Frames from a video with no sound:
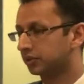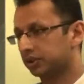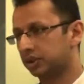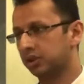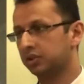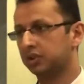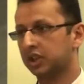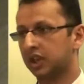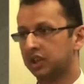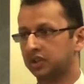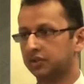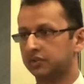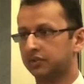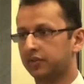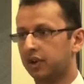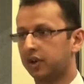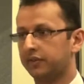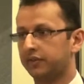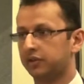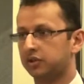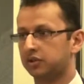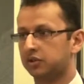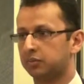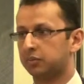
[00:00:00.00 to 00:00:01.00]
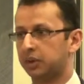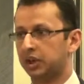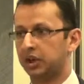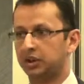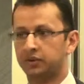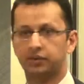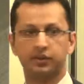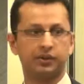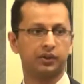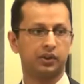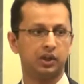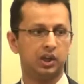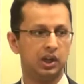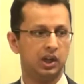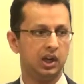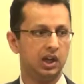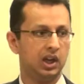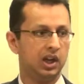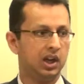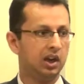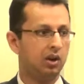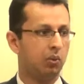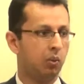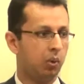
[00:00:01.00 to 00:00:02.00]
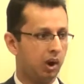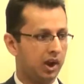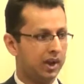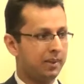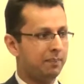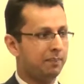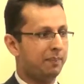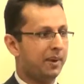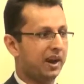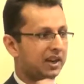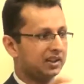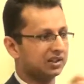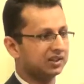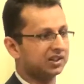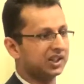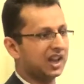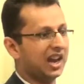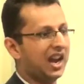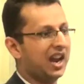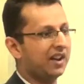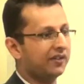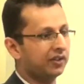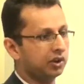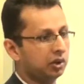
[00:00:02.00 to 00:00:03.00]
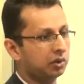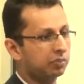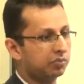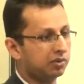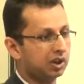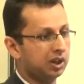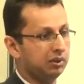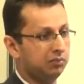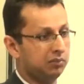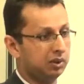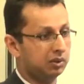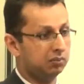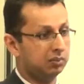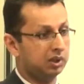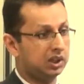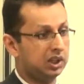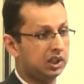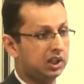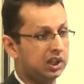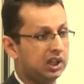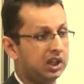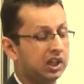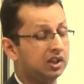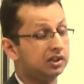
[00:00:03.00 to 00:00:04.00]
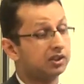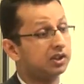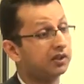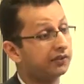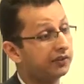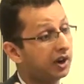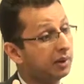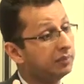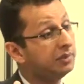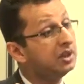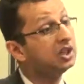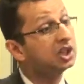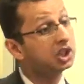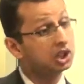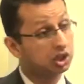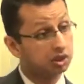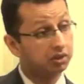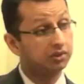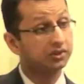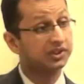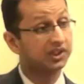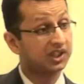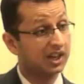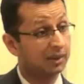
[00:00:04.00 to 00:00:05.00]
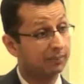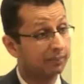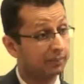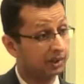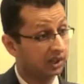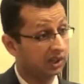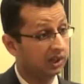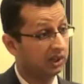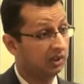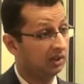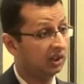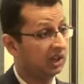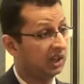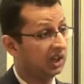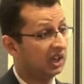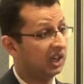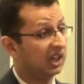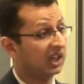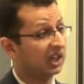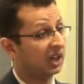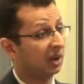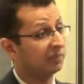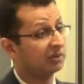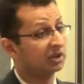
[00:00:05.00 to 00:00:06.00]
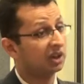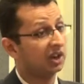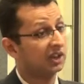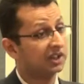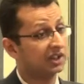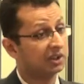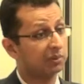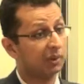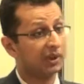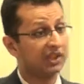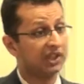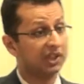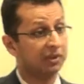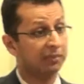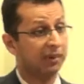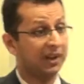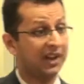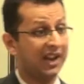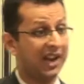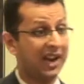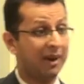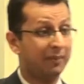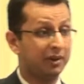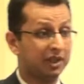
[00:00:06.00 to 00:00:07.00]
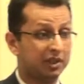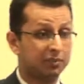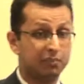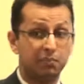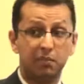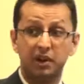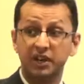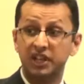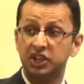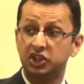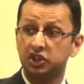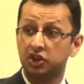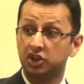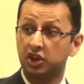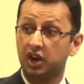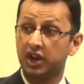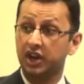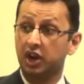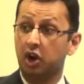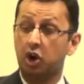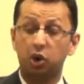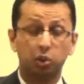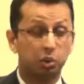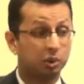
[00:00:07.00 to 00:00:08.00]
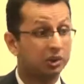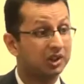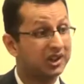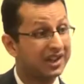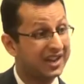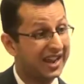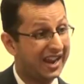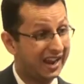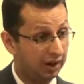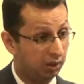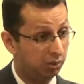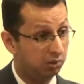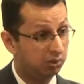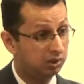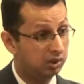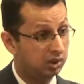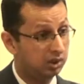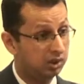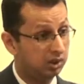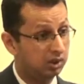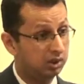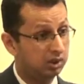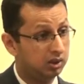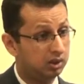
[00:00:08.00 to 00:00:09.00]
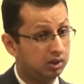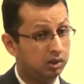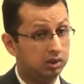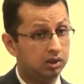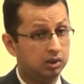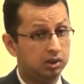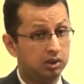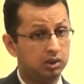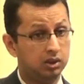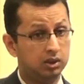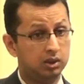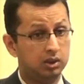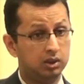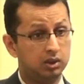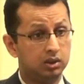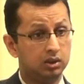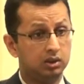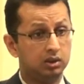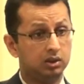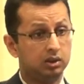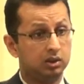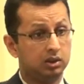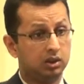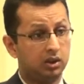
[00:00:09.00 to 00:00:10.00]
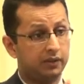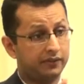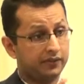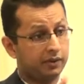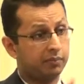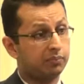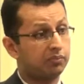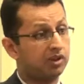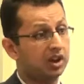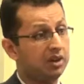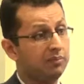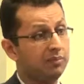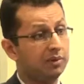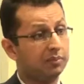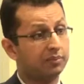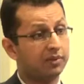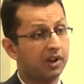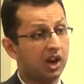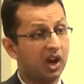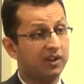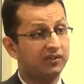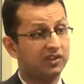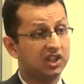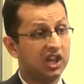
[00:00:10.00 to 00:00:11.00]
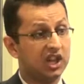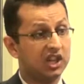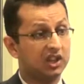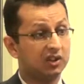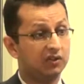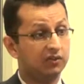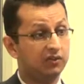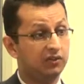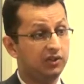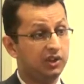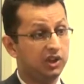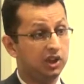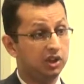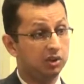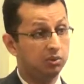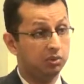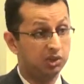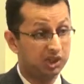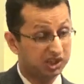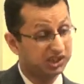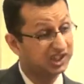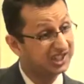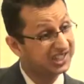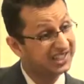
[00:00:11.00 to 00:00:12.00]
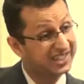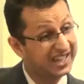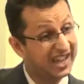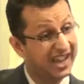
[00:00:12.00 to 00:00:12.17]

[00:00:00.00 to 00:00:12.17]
or £2,500. What impact does that have on your premium? So if I'm the insurance company and I'm trying to estimate how much money should I hold now of the premium that I've taken for you, just in